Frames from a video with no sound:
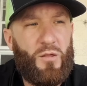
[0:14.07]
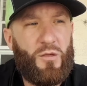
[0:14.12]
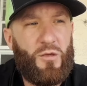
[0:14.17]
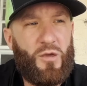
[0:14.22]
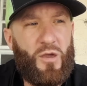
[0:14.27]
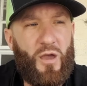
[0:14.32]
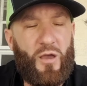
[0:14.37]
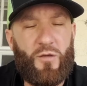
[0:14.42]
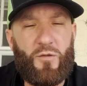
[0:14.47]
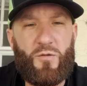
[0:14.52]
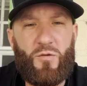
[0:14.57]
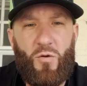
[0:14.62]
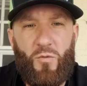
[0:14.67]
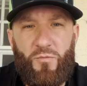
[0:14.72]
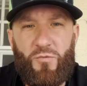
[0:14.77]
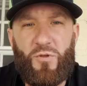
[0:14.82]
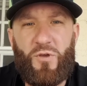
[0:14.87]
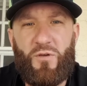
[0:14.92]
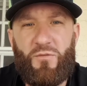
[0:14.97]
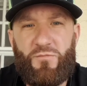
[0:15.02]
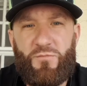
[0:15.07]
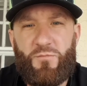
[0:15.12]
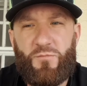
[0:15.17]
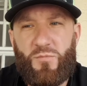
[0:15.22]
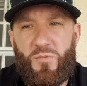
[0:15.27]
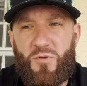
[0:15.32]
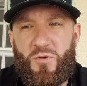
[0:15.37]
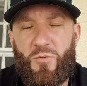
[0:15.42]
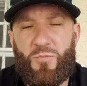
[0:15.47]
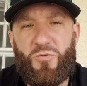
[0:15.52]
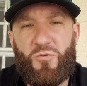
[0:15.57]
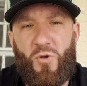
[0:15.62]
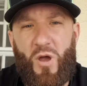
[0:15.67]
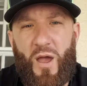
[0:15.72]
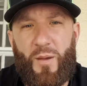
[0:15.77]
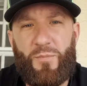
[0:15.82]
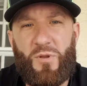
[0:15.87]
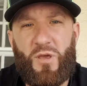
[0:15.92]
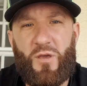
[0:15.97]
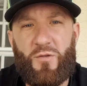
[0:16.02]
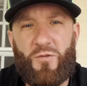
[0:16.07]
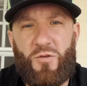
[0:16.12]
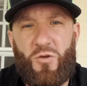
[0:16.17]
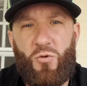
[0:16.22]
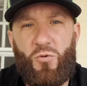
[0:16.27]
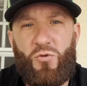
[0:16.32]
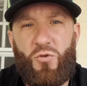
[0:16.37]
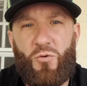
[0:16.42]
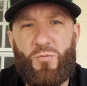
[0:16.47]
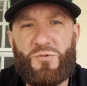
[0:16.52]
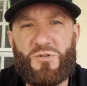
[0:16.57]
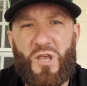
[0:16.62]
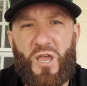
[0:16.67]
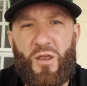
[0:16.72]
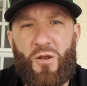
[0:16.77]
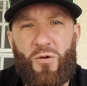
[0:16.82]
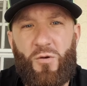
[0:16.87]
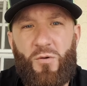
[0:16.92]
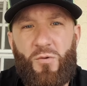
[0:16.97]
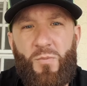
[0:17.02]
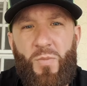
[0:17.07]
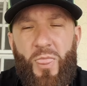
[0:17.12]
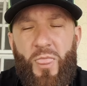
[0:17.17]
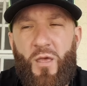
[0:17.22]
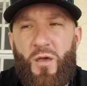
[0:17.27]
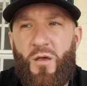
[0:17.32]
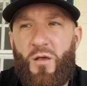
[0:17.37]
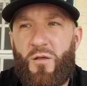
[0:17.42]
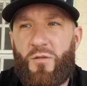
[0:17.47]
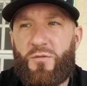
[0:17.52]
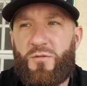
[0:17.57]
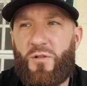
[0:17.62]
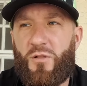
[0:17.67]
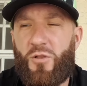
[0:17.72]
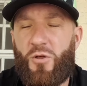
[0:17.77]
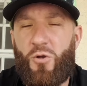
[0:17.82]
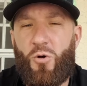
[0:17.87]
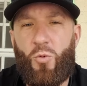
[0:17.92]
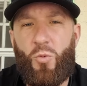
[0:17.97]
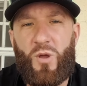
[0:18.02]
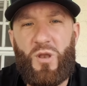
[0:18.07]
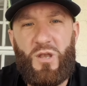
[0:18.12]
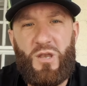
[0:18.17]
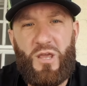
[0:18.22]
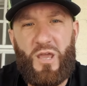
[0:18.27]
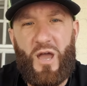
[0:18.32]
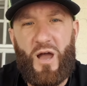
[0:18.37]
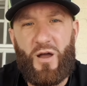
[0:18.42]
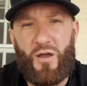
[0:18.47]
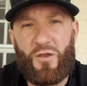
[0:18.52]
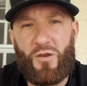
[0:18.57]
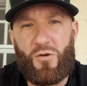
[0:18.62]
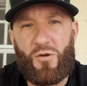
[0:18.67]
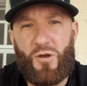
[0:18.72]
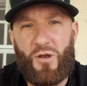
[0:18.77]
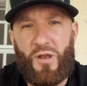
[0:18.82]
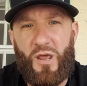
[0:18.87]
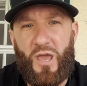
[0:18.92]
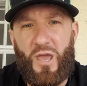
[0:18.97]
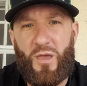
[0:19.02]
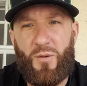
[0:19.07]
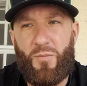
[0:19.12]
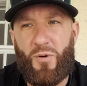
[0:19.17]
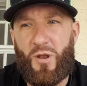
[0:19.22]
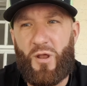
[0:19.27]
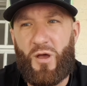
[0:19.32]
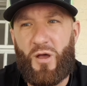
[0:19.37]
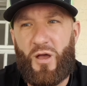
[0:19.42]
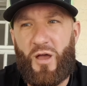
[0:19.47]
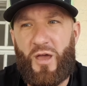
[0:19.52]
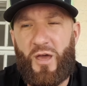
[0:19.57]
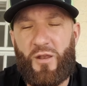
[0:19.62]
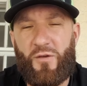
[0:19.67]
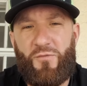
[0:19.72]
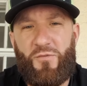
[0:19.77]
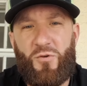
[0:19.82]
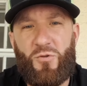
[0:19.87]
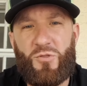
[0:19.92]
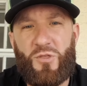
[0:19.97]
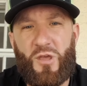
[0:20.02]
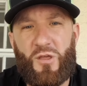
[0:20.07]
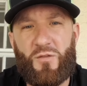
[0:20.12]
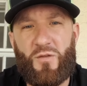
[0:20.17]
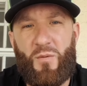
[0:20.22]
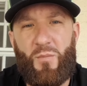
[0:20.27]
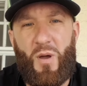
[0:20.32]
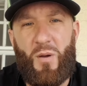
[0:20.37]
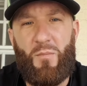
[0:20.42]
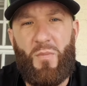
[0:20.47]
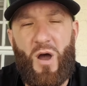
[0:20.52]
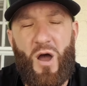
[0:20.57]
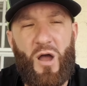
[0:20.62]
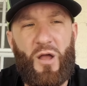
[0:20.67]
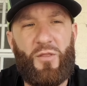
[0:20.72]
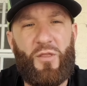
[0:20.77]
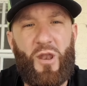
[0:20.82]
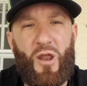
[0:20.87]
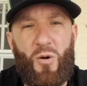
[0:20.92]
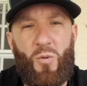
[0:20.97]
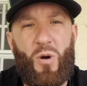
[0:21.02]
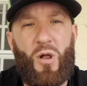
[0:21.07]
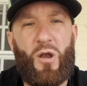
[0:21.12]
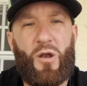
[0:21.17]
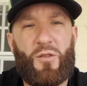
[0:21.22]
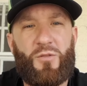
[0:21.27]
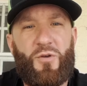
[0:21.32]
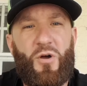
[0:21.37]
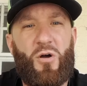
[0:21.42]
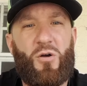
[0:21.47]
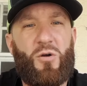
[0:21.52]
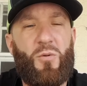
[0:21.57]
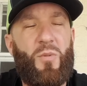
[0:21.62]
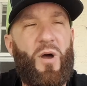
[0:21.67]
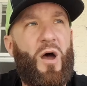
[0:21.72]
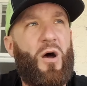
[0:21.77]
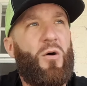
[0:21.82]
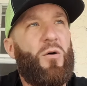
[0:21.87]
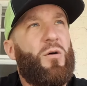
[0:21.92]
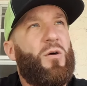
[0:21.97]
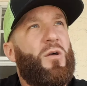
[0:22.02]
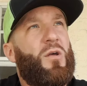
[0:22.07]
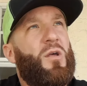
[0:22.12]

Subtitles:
You guys hopefully subscribe to his YouTube channel. It's a little windy out here today, but I had a few things on my mind that I wanted to talk about.